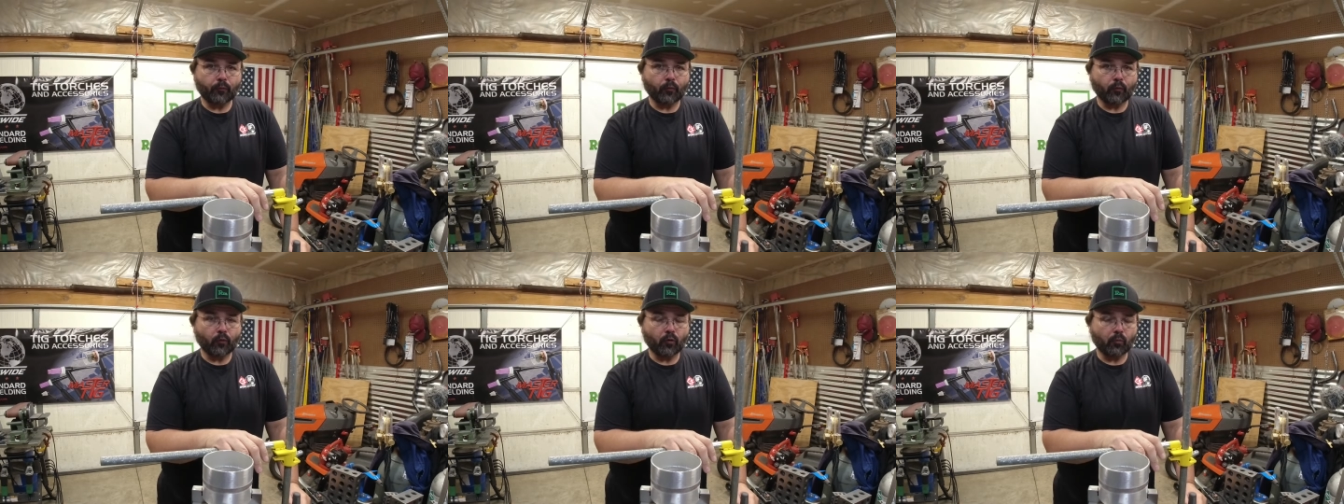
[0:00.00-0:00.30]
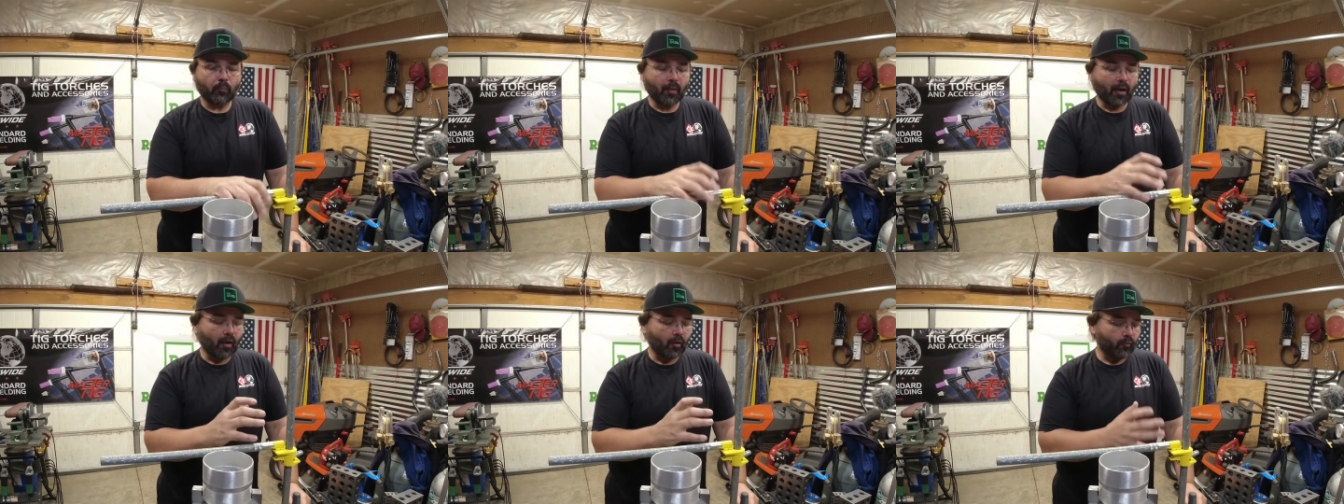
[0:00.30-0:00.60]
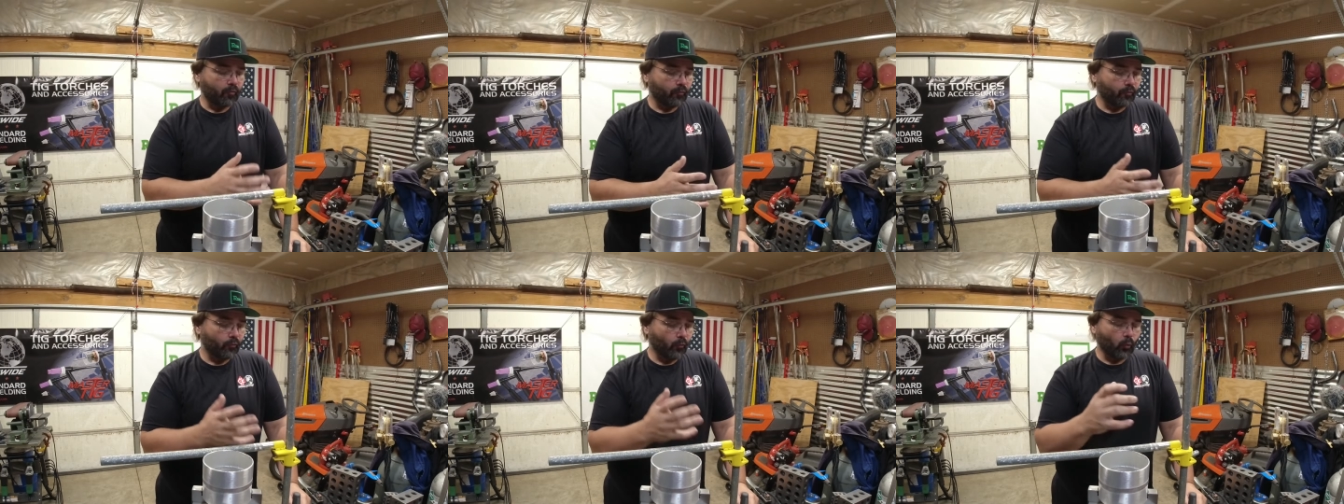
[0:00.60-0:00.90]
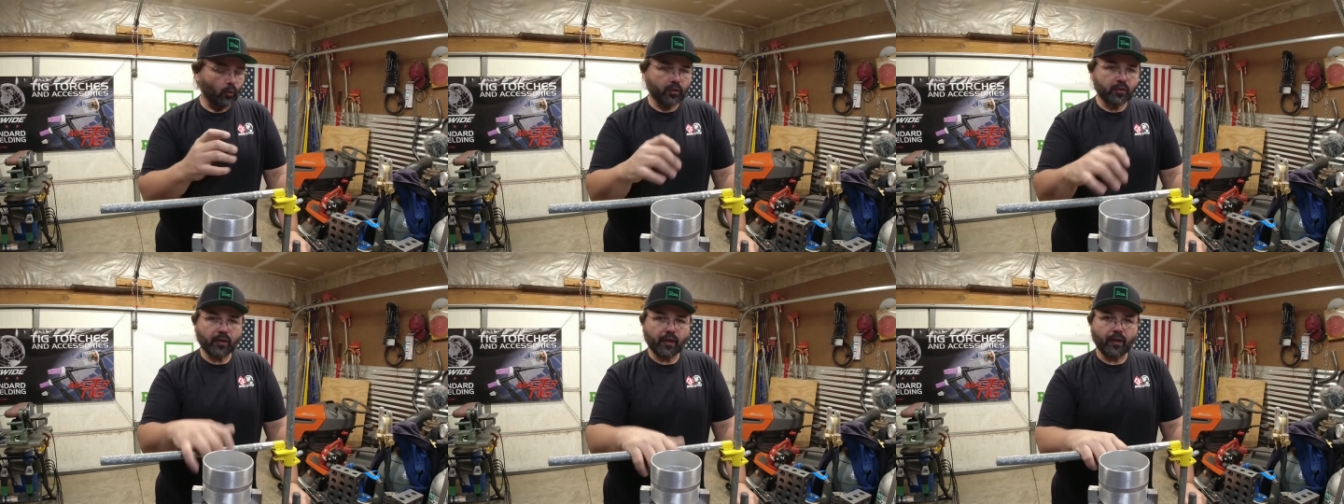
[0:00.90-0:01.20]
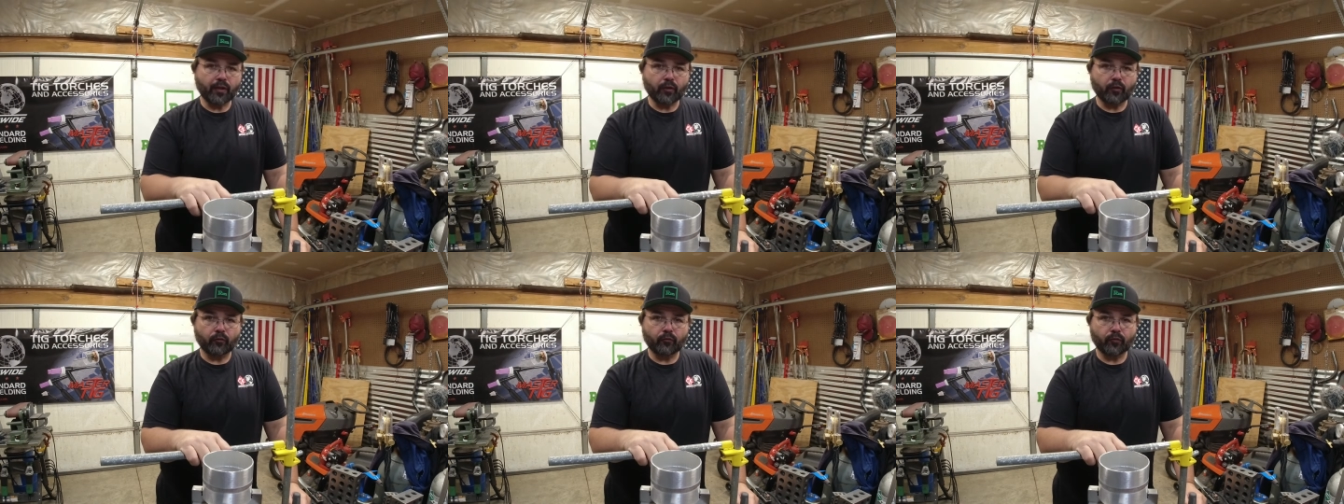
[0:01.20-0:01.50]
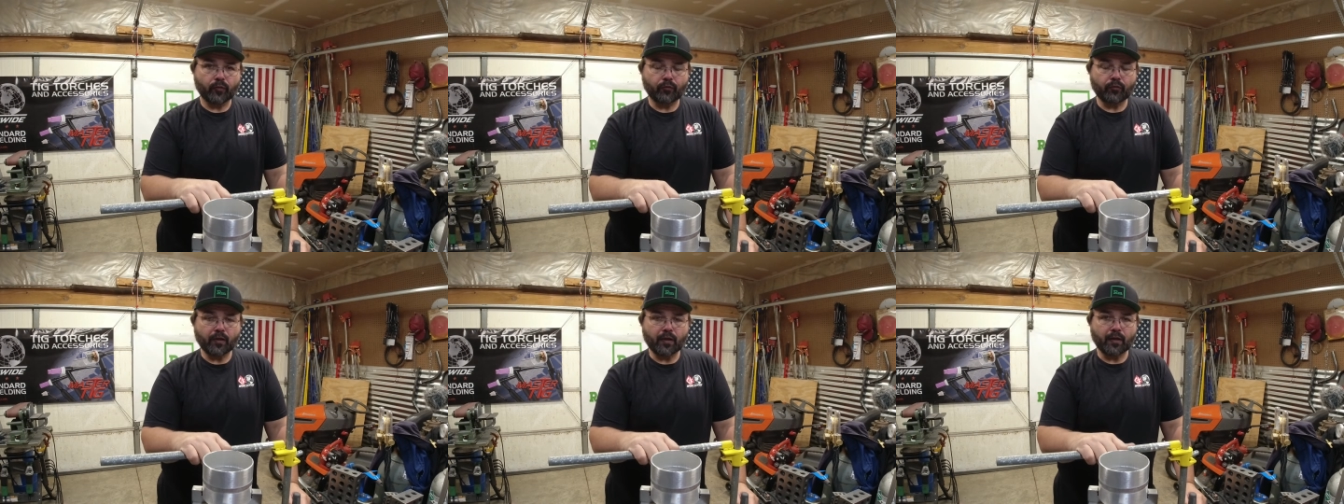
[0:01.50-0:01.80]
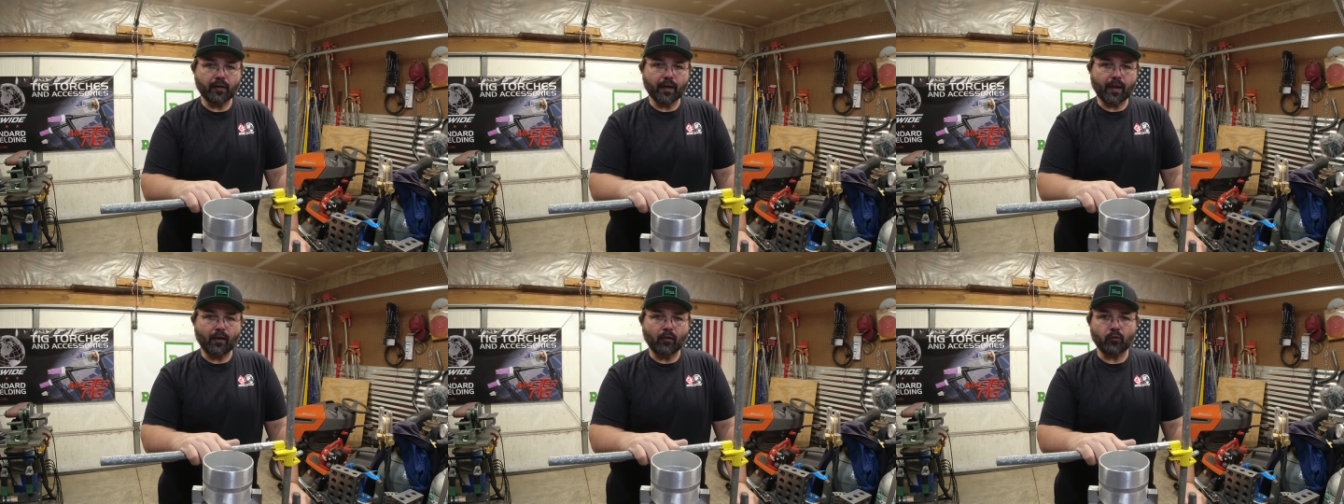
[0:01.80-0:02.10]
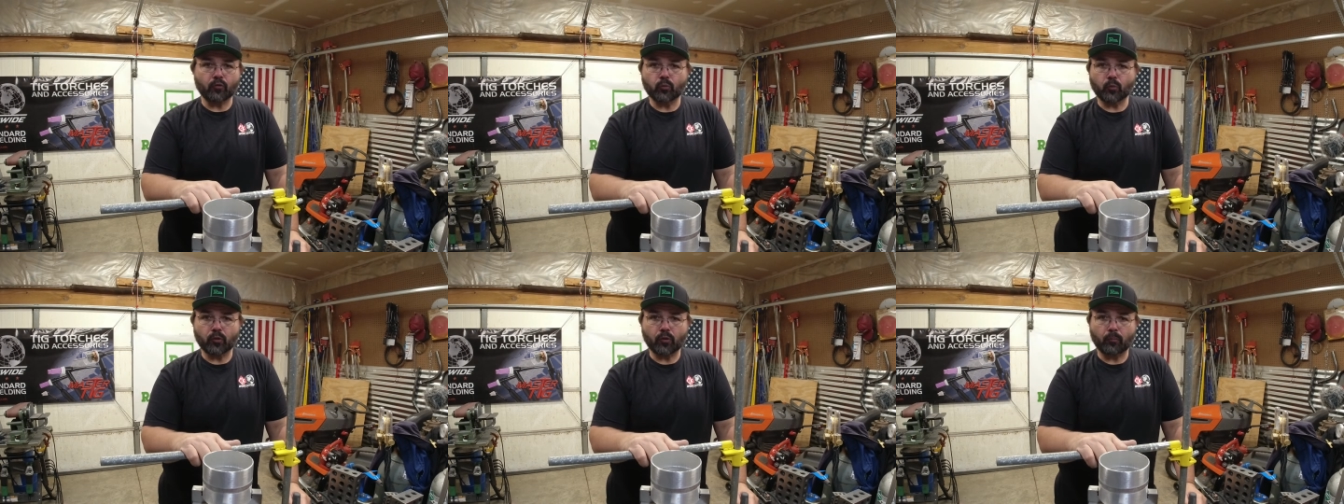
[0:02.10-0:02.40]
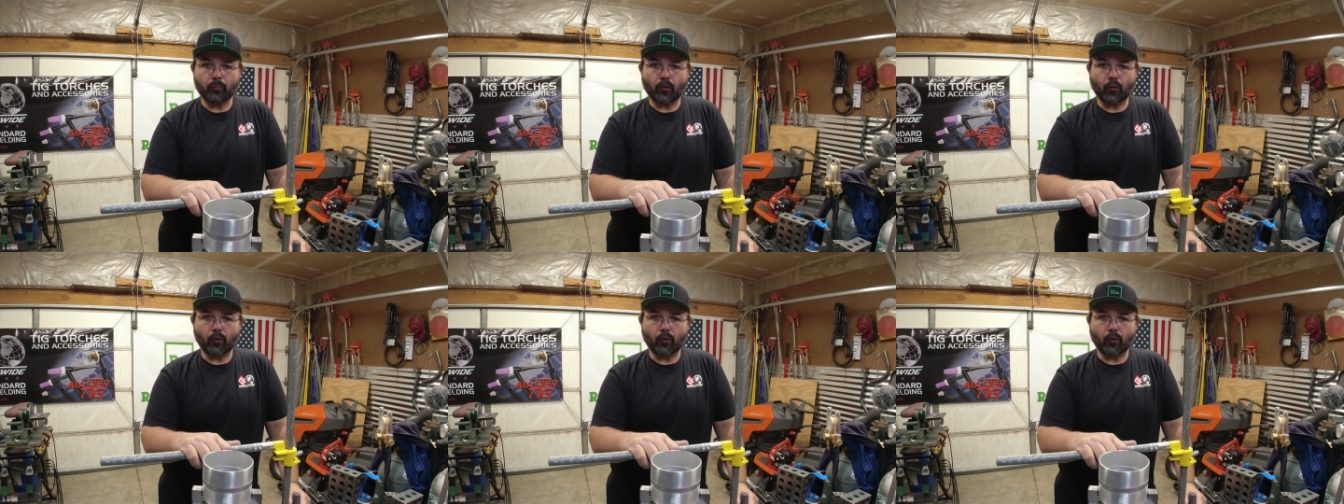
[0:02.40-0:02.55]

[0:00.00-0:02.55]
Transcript: for about $14 or $15 worth of